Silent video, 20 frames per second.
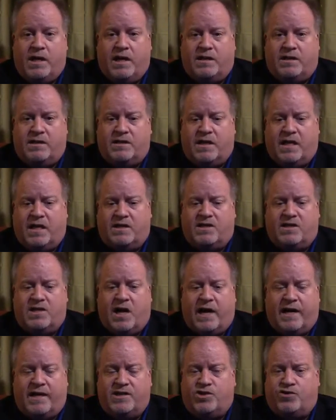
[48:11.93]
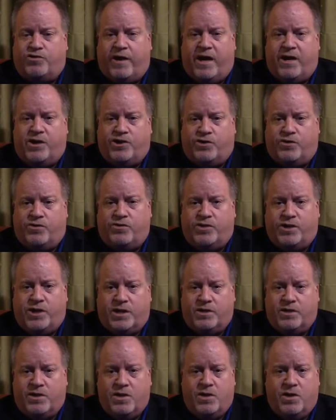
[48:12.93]
It's not a stranger who
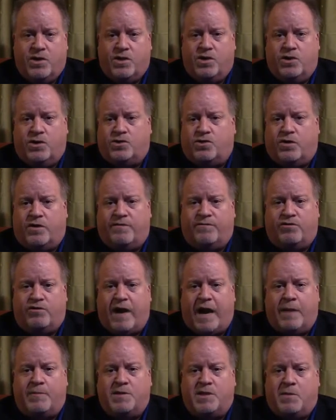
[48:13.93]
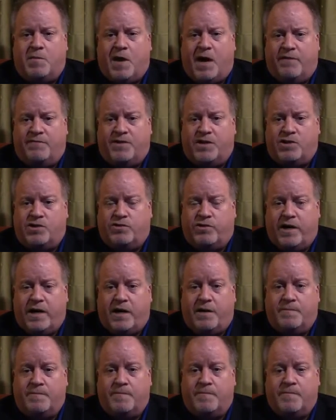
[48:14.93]
just sort of grabs them off the street.